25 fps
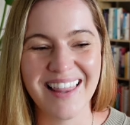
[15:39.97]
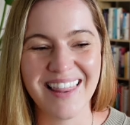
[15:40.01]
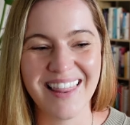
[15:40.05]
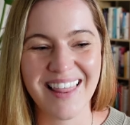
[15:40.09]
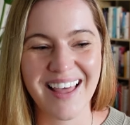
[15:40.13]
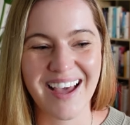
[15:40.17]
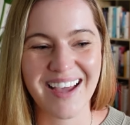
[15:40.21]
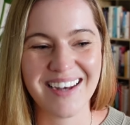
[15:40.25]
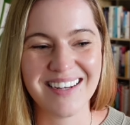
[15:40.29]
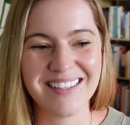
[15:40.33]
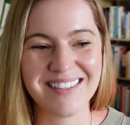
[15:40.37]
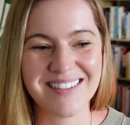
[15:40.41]

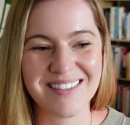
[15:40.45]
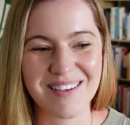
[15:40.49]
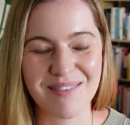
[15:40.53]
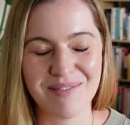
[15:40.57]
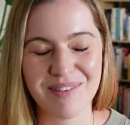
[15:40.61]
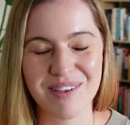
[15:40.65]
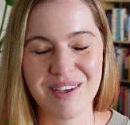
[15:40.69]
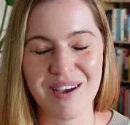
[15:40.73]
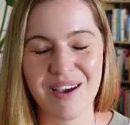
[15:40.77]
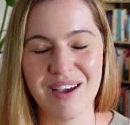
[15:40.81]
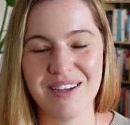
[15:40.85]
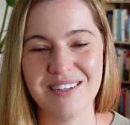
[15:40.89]
That is
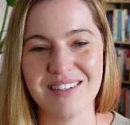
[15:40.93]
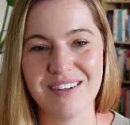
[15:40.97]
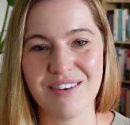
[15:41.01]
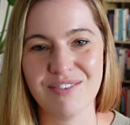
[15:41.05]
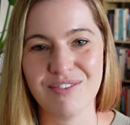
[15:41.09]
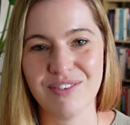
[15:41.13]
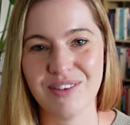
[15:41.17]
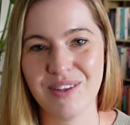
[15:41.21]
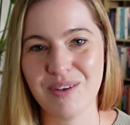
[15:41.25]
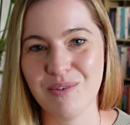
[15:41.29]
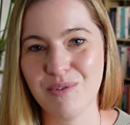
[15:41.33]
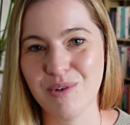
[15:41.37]
something I
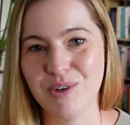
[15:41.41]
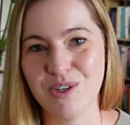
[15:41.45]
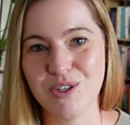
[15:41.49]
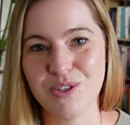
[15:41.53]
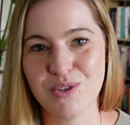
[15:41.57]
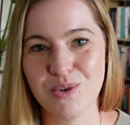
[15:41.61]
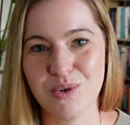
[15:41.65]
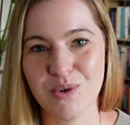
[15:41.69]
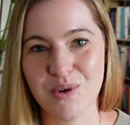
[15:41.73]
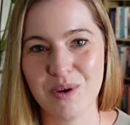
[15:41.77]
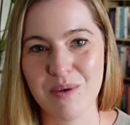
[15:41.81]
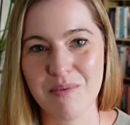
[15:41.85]
definitely want
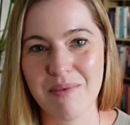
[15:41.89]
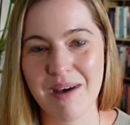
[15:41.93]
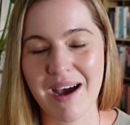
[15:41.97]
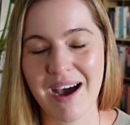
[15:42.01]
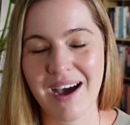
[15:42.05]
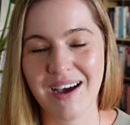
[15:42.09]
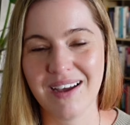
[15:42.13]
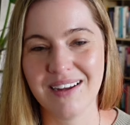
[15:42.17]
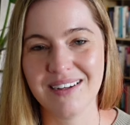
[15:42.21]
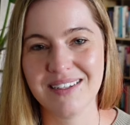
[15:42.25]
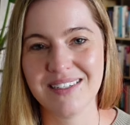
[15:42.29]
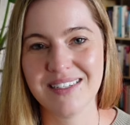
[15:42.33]
to talk
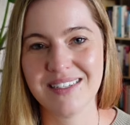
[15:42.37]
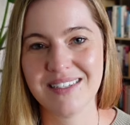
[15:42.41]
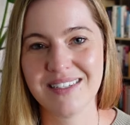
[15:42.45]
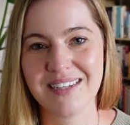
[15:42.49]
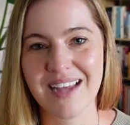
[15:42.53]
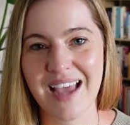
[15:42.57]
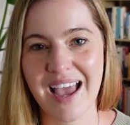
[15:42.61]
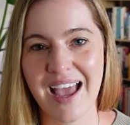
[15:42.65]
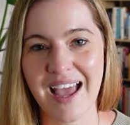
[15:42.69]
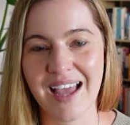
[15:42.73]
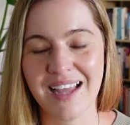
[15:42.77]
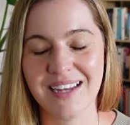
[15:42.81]
about
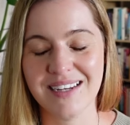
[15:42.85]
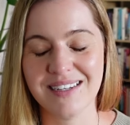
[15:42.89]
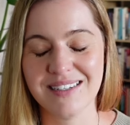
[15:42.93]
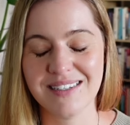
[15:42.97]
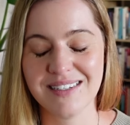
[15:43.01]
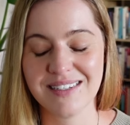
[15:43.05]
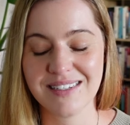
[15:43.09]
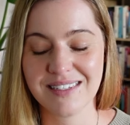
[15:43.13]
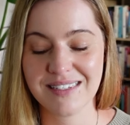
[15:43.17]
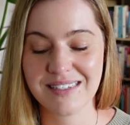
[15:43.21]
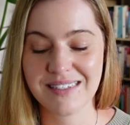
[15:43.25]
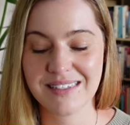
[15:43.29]

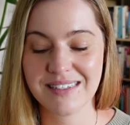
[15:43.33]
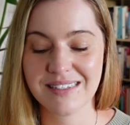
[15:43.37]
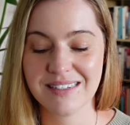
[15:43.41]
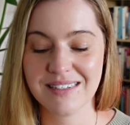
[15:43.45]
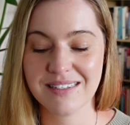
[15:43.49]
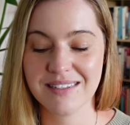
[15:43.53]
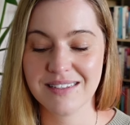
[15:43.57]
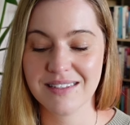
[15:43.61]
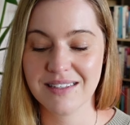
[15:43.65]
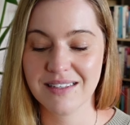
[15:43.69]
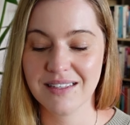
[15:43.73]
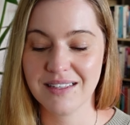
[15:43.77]
and
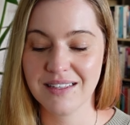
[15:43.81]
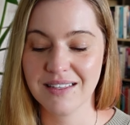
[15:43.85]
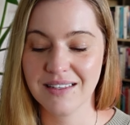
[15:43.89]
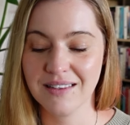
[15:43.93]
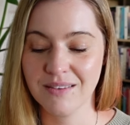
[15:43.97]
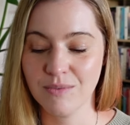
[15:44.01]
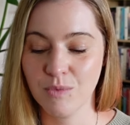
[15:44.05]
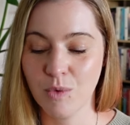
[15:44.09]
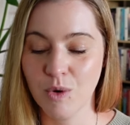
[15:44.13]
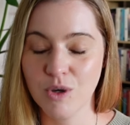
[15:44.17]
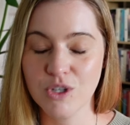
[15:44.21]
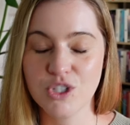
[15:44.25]

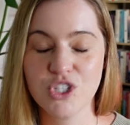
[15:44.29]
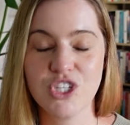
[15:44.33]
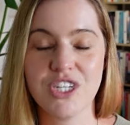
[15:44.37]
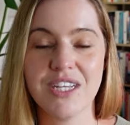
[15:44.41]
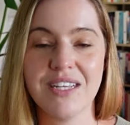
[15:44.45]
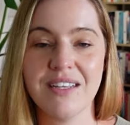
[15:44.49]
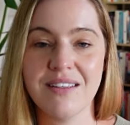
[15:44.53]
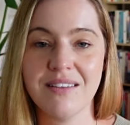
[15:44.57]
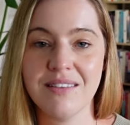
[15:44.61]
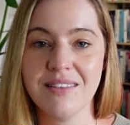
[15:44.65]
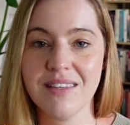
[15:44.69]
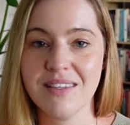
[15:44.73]

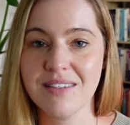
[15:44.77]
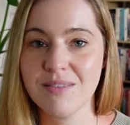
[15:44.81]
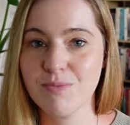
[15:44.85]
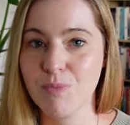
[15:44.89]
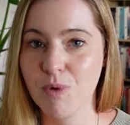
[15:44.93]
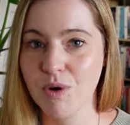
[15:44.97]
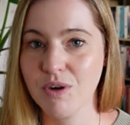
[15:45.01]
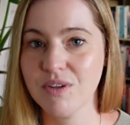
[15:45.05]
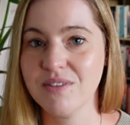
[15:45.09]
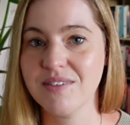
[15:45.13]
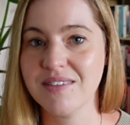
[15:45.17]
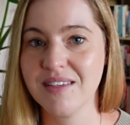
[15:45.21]
watching this
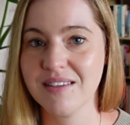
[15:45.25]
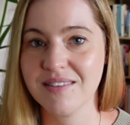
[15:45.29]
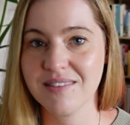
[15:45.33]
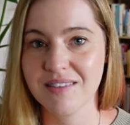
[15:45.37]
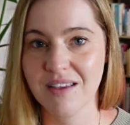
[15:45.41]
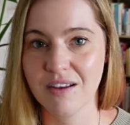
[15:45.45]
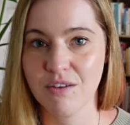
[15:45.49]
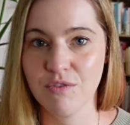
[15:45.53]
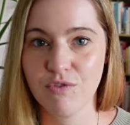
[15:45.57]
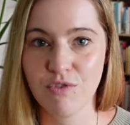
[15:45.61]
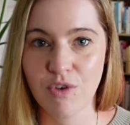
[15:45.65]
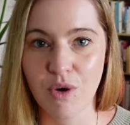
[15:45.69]
process
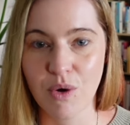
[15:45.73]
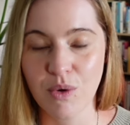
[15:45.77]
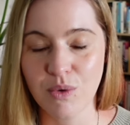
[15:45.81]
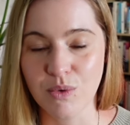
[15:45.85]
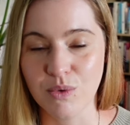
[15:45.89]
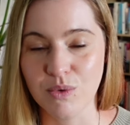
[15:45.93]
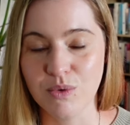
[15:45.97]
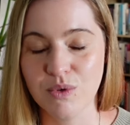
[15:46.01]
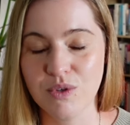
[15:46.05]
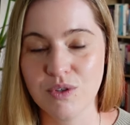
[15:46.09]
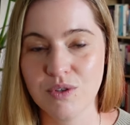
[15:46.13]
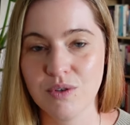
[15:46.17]

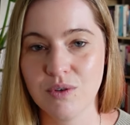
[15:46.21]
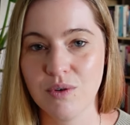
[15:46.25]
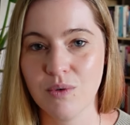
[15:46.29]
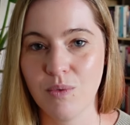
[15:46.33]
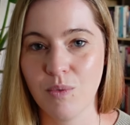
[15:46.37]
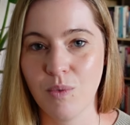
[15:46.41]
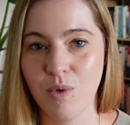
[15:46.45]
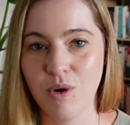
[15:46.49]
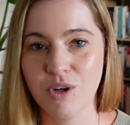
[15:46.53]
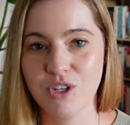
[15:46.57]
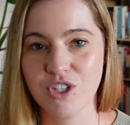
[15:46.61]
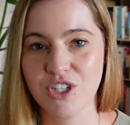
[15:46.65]
unfold,
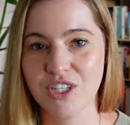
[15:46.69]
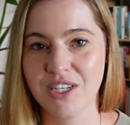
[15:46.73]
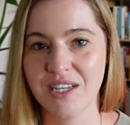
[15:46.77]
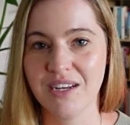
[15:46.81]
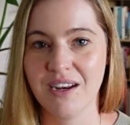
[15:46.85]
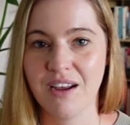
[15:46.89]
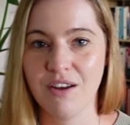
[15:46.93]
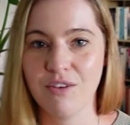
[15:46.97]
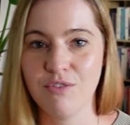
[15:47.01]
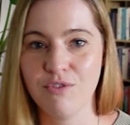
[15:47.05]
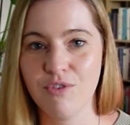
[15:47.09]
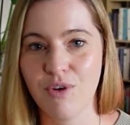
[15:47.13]
watching it
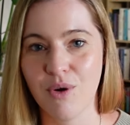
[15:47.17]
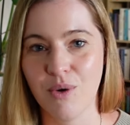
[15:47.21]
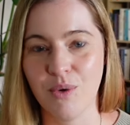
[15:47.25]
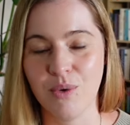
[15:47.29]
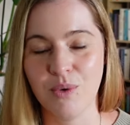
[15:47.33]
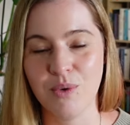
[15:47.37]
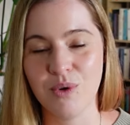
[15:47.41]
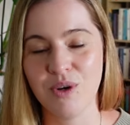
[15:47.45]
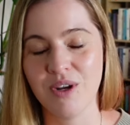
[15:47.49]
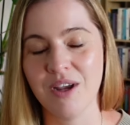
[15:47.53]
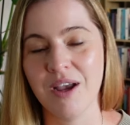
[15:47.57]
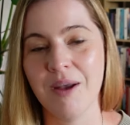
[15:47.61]

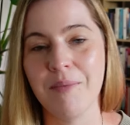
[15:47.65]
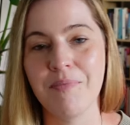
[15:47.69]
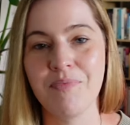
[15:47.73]
unfold.